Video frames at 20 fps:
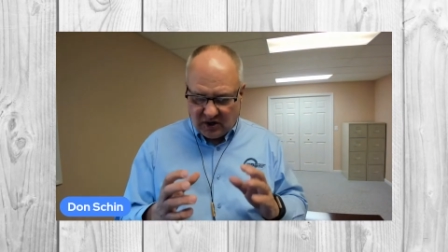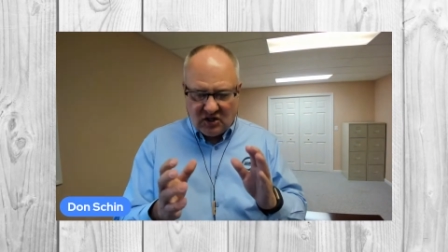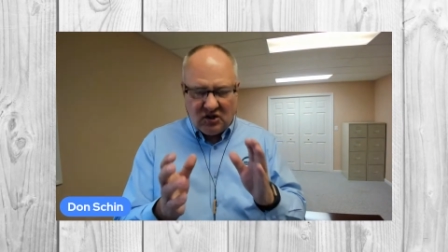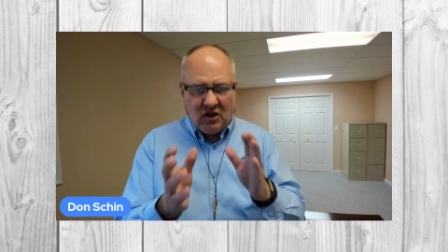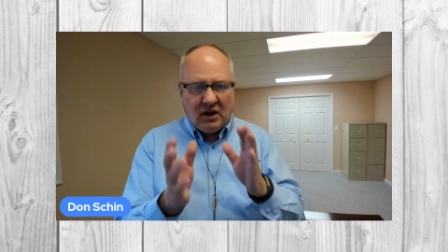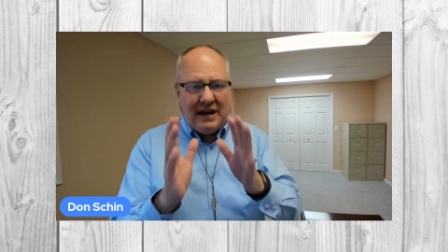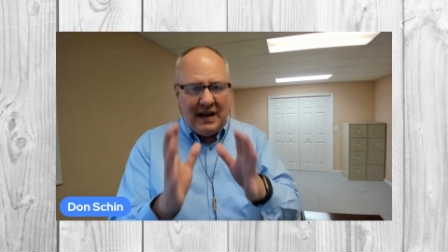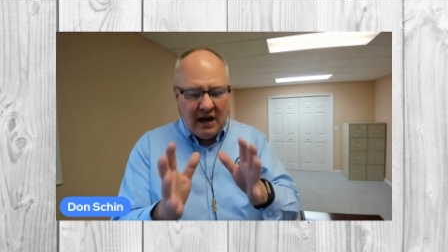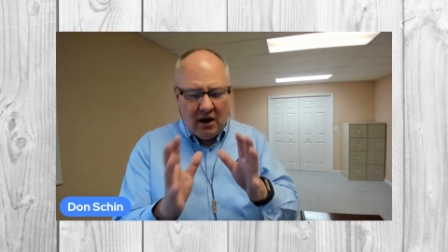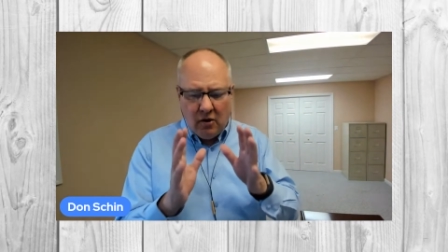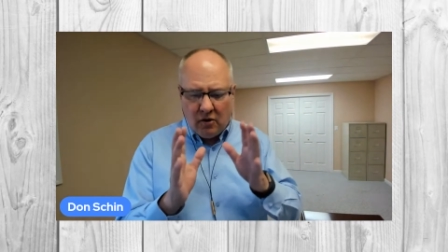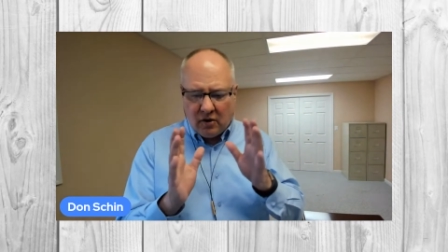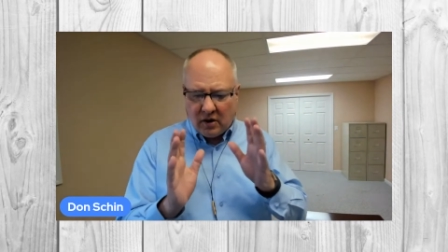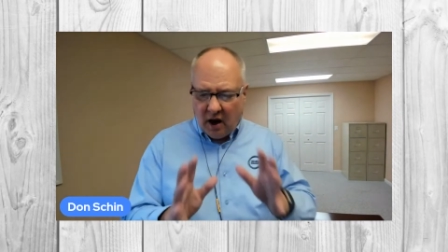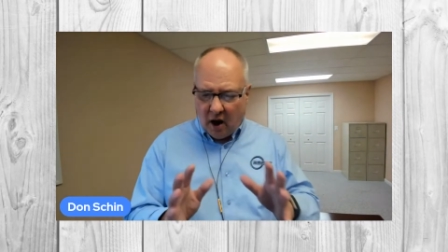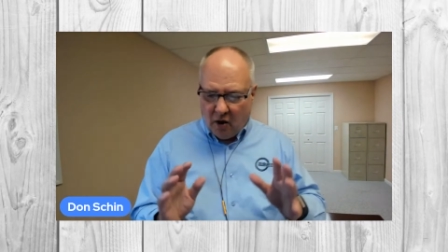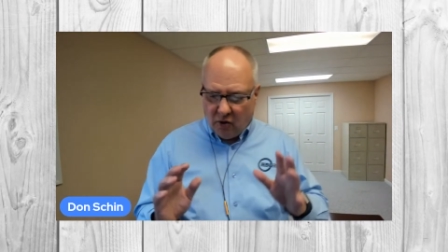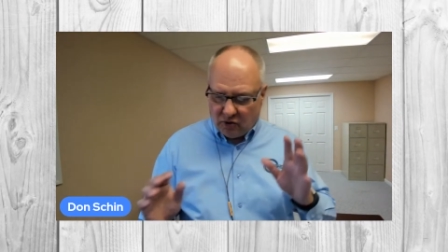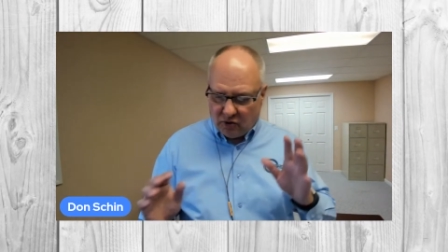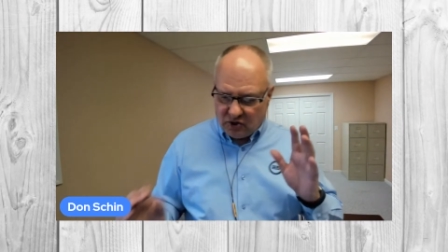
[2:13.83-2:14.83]
So here
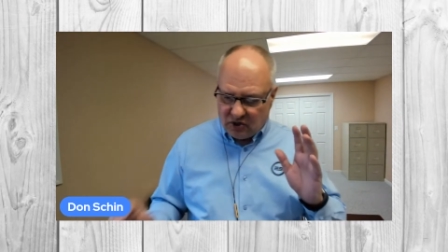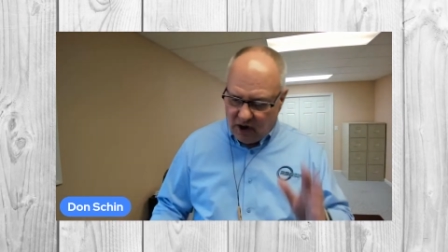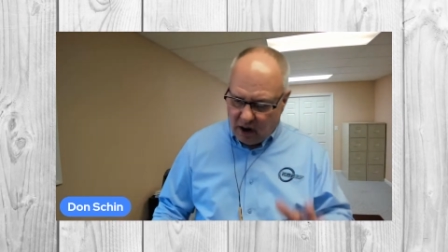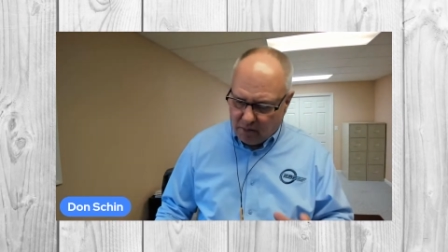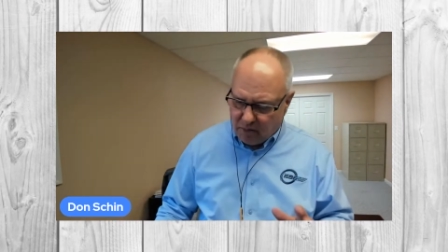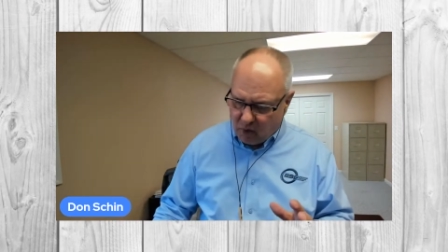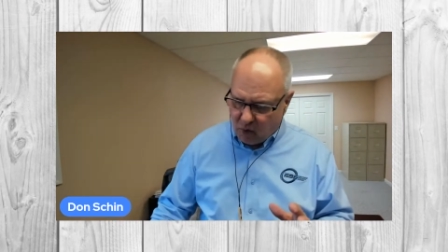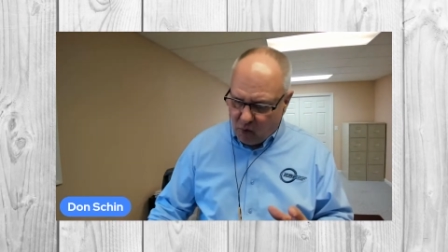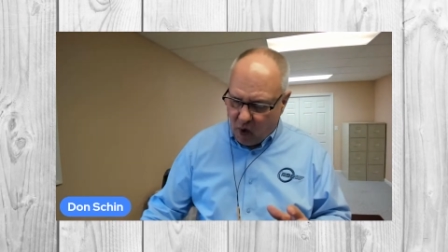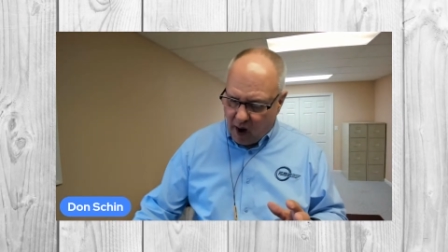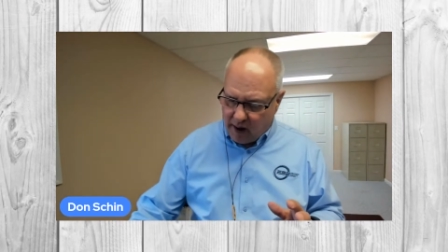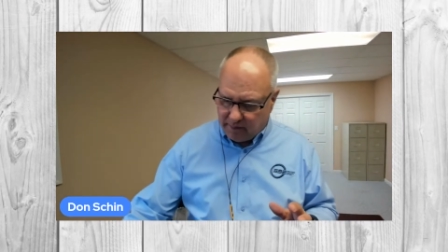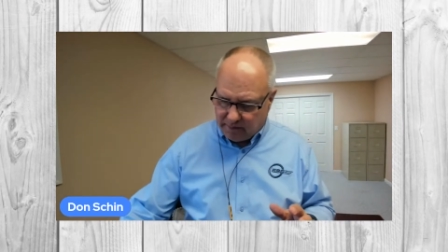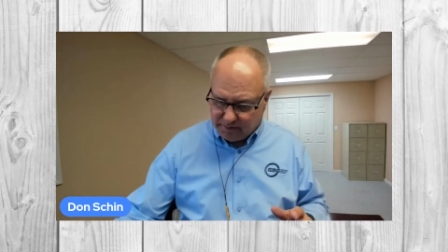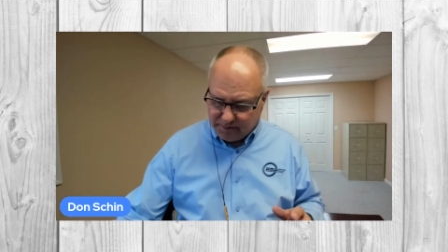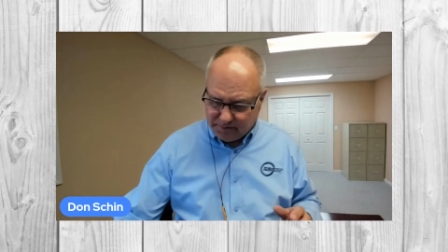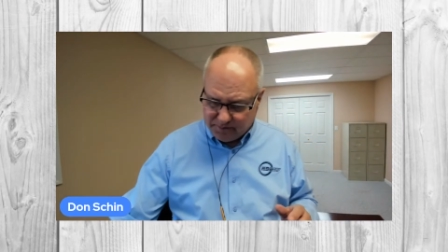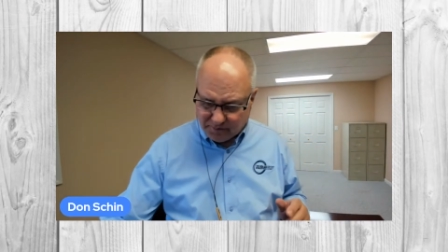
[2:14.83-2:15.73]
goes. Number 1,